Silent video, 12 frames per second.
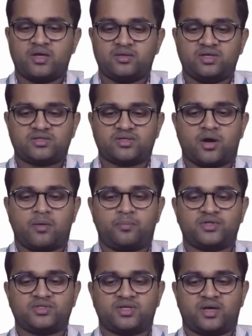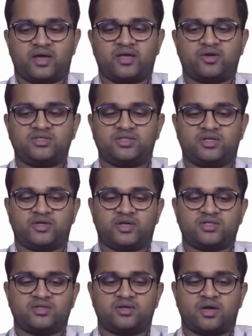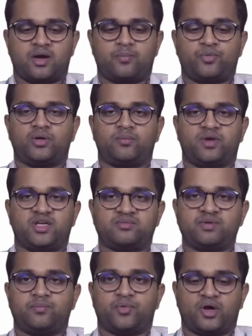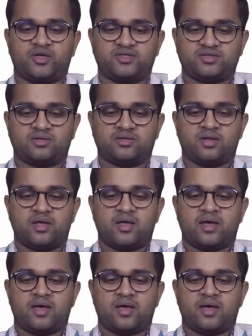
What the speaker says: These compounds in high concentration are protoplasmic poison